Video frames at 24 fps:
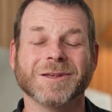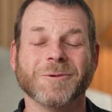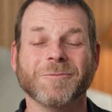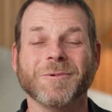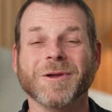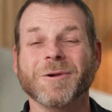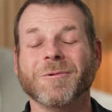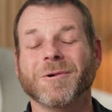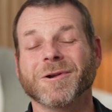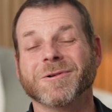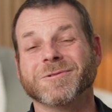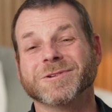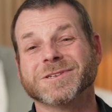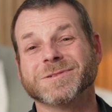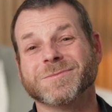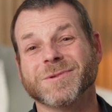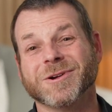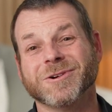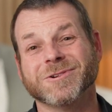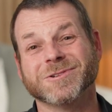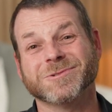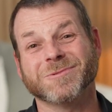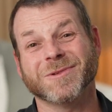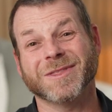that we want to
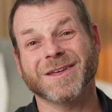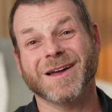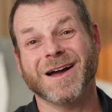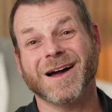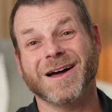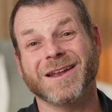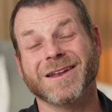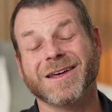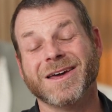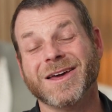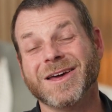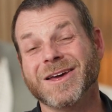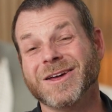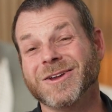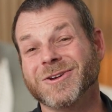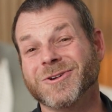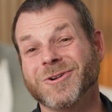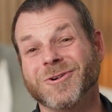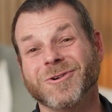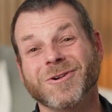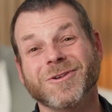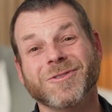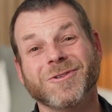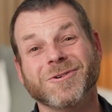experience with God
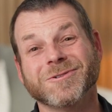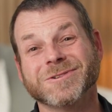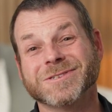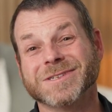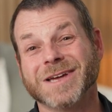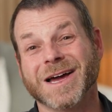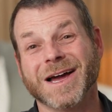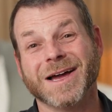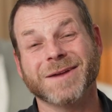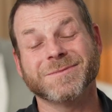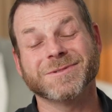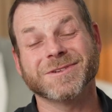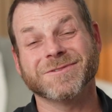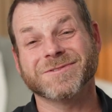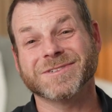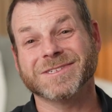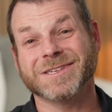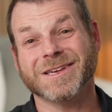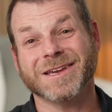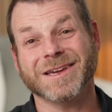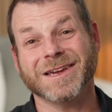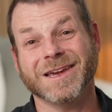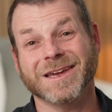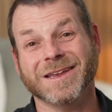during those times of
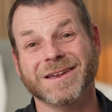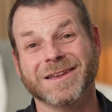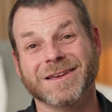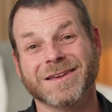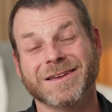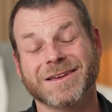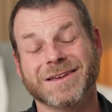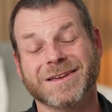singing.